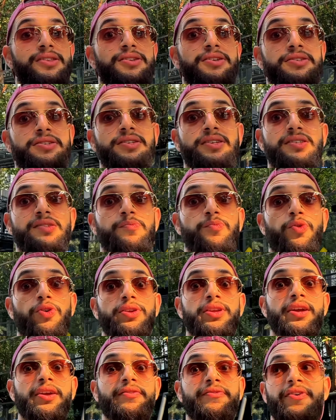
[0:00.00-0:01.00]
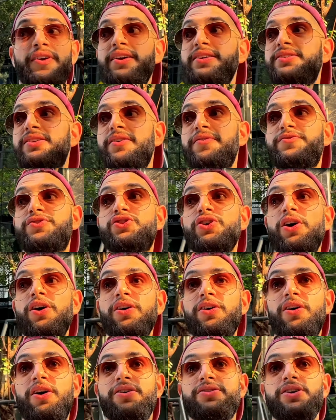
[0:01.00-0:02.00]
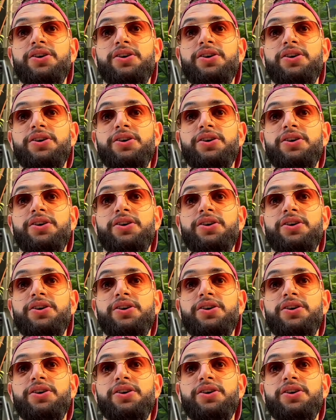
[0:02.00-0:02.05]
This is modern face of Jakarta.